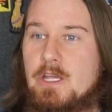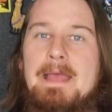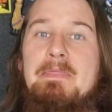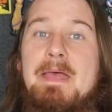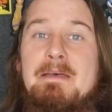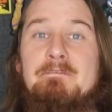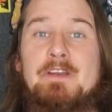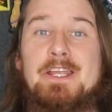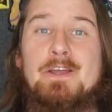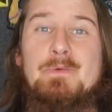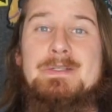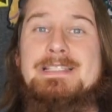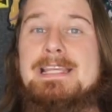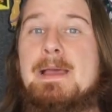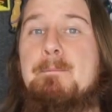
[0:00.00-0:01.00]
And that video
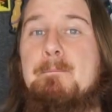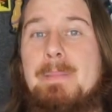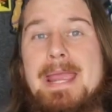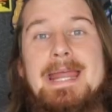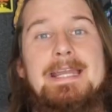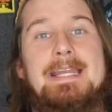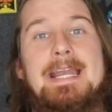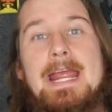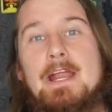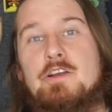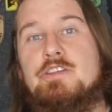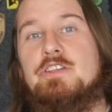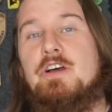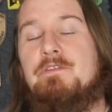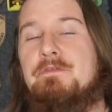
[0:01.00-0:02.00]
was the abandoned
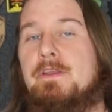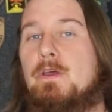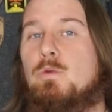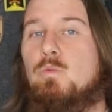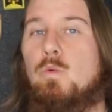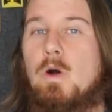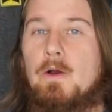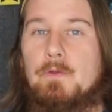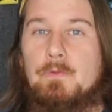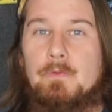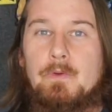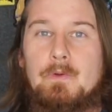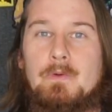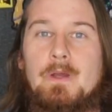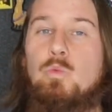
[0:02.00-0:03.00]
airsoft field
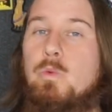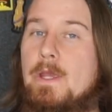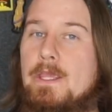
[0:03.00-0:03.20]
walkthrough.